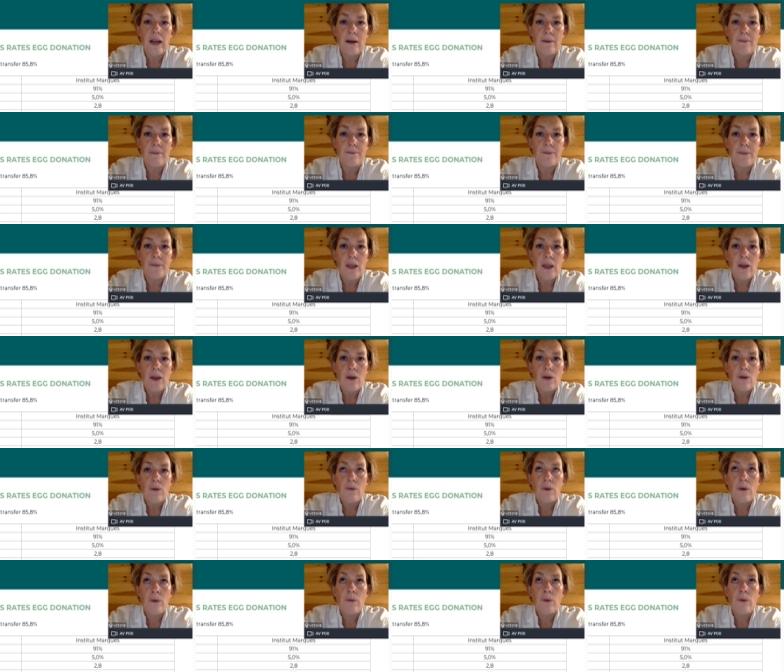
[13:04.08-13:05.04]
Um,
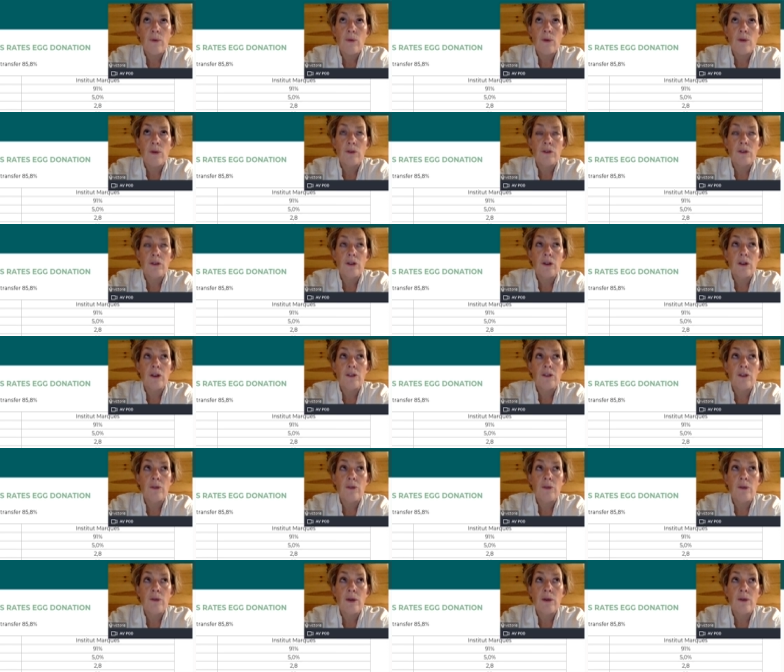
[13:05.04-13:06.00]
when we want,
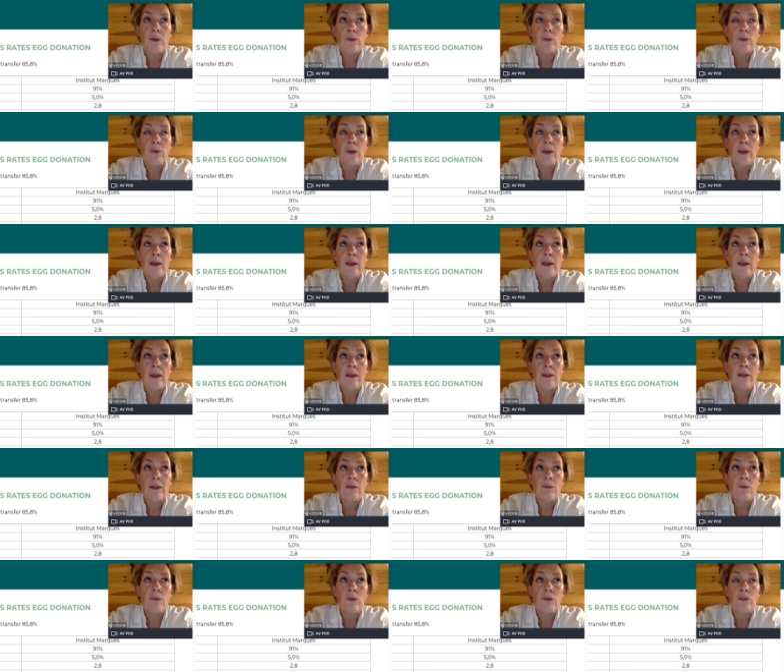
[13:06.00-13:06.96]
so we
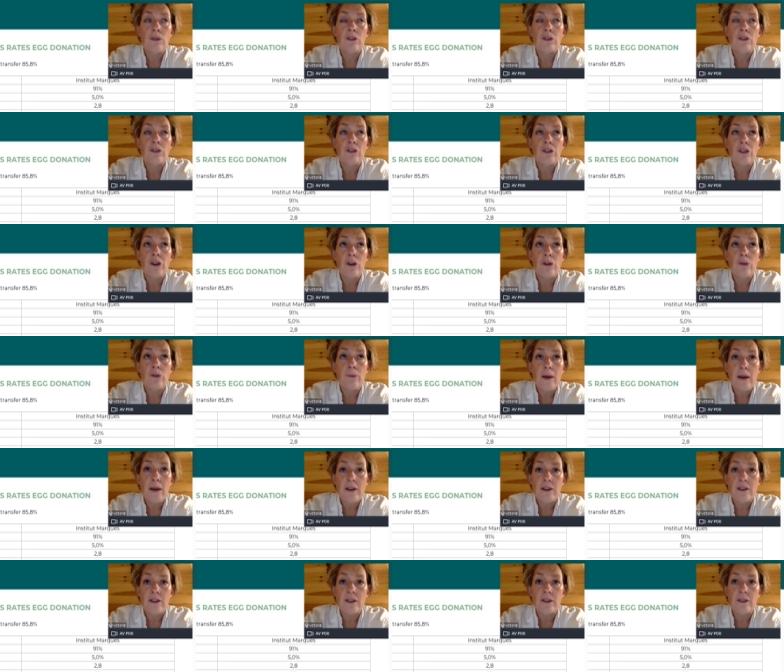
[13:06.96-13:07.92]
we want to show
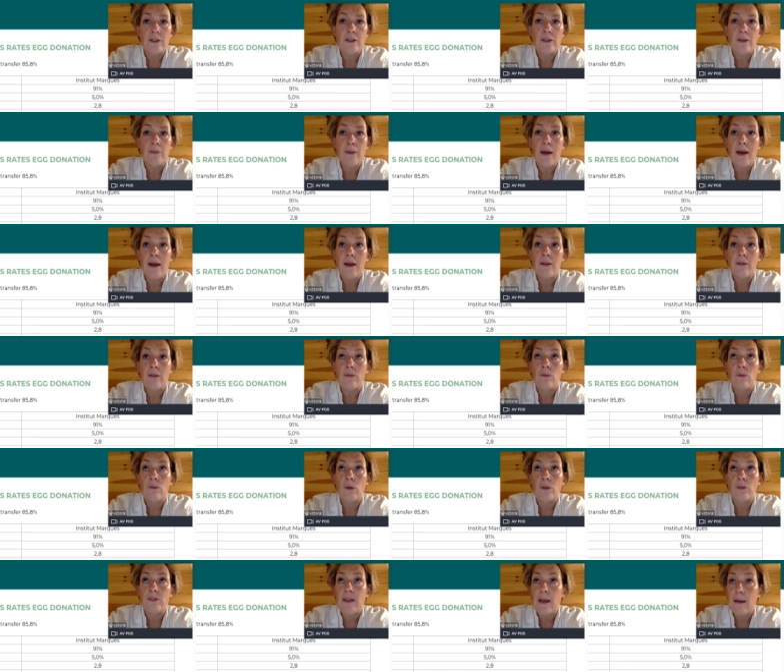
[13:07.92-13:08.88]
patients about
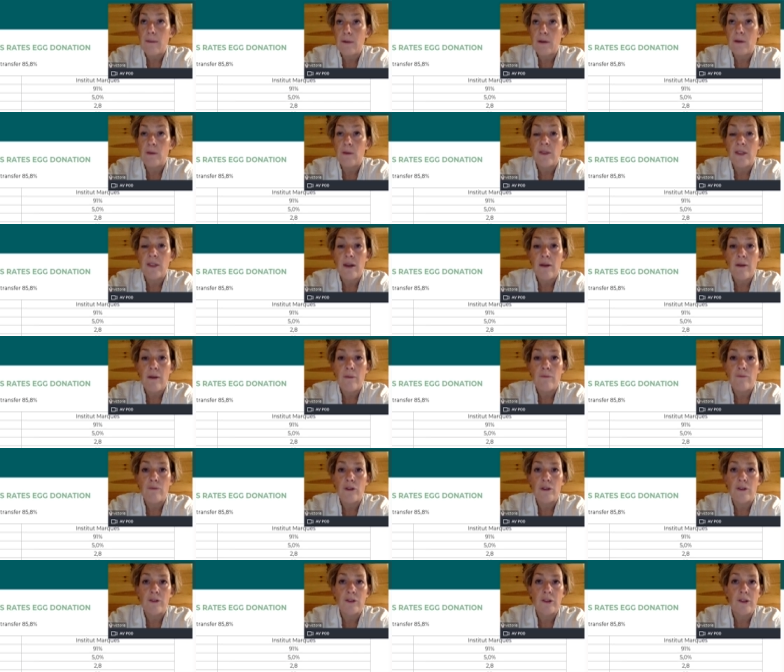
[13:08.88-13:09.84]
what's happening with their
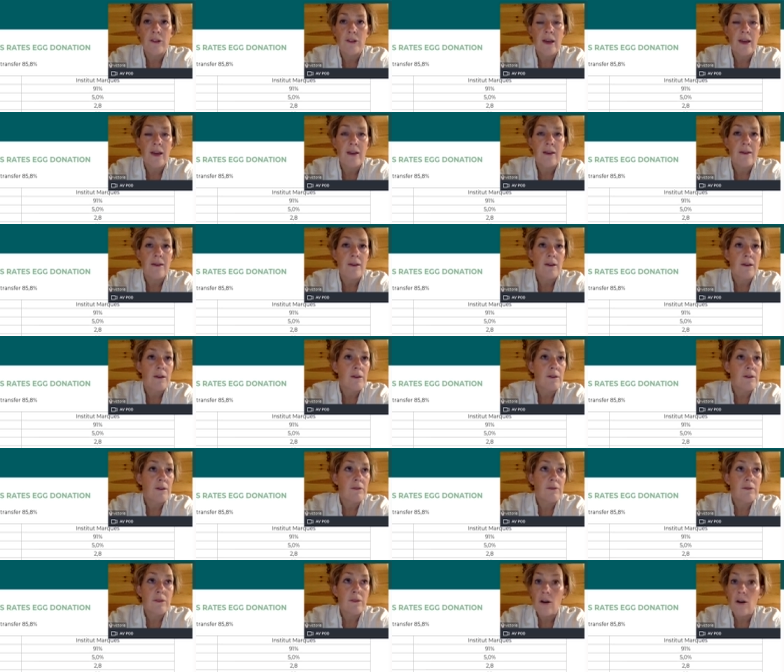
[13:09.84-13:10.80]
embryos, so they
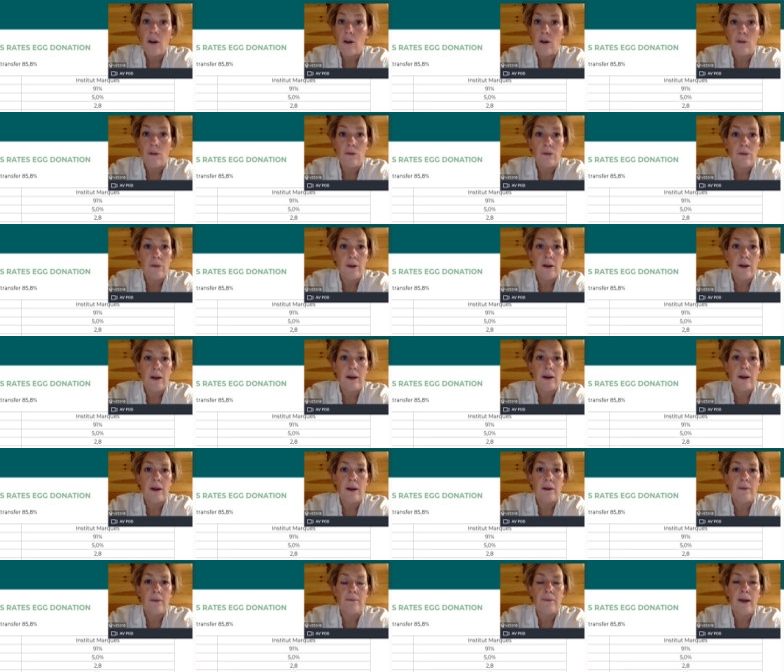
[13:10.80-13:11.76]
know.
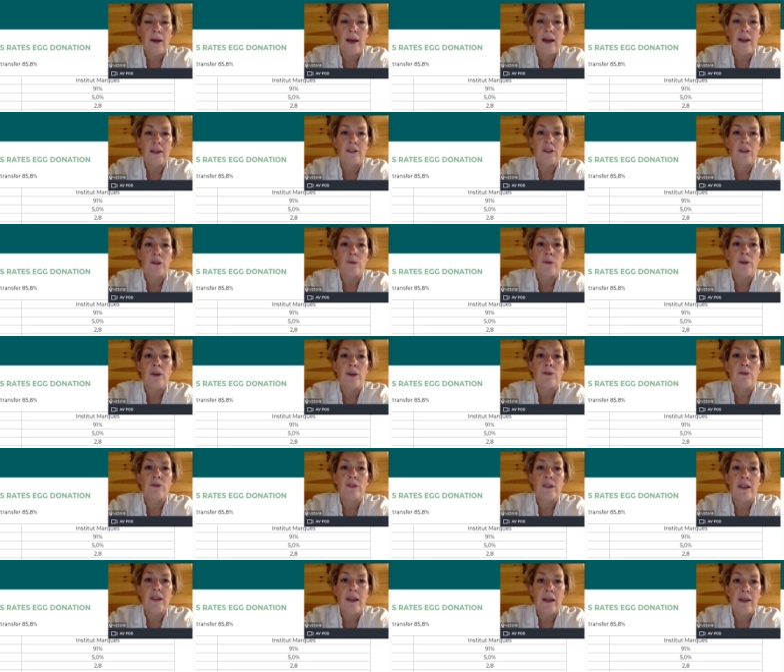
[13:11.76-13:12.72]
Um, and so we
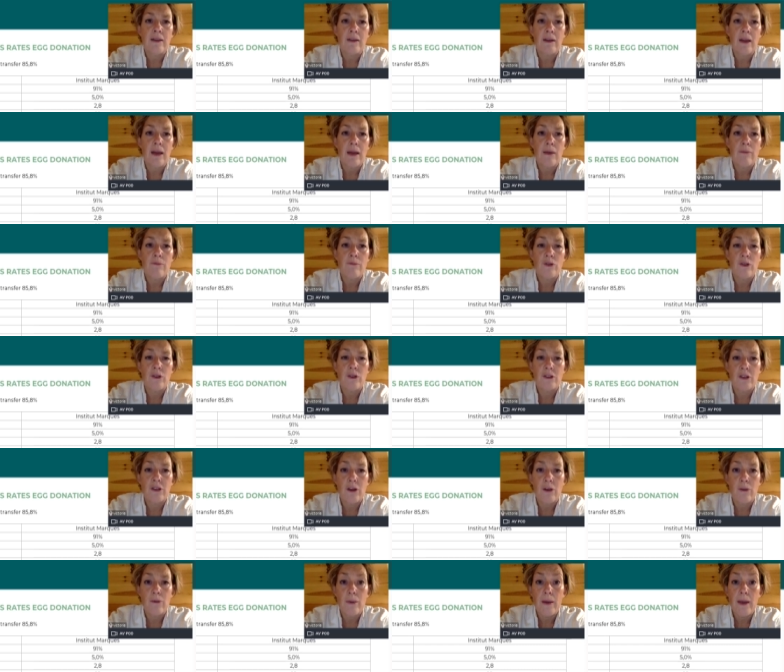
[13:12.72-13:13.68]
use the em
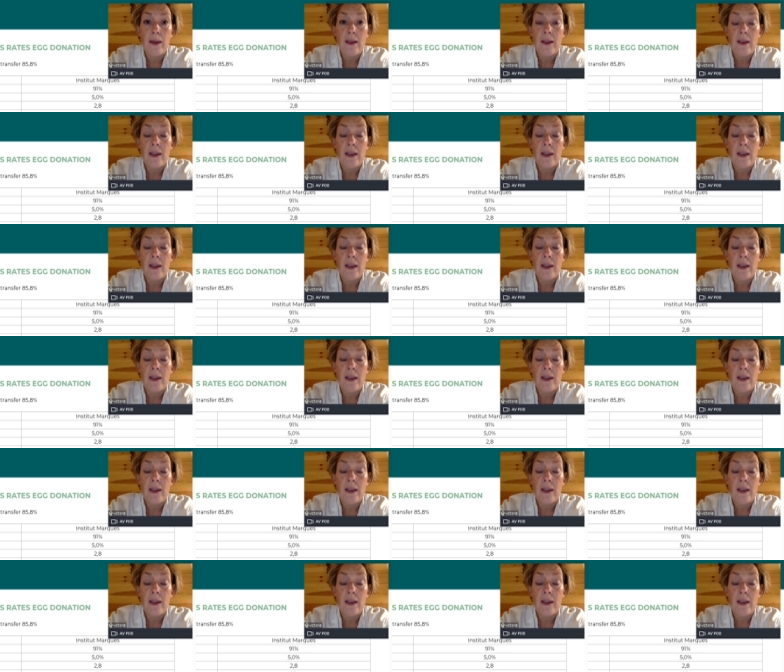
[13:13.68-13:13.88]
embryoscope